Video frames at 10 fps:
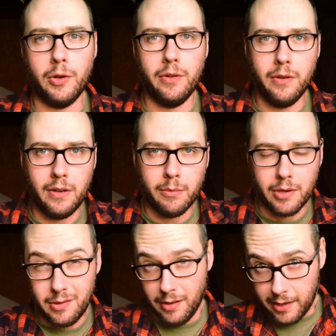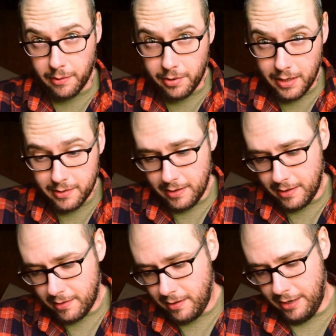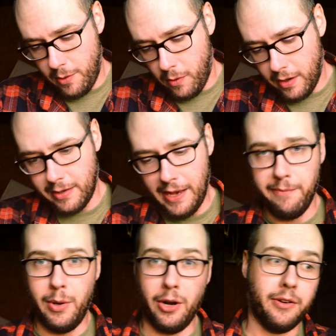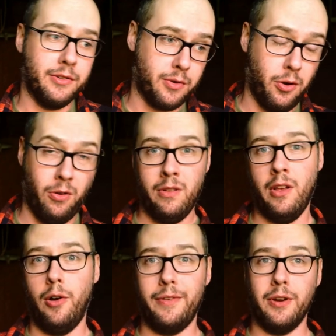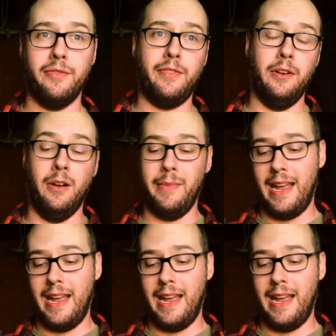You're doing it because you like the process and you want to have better control over your film.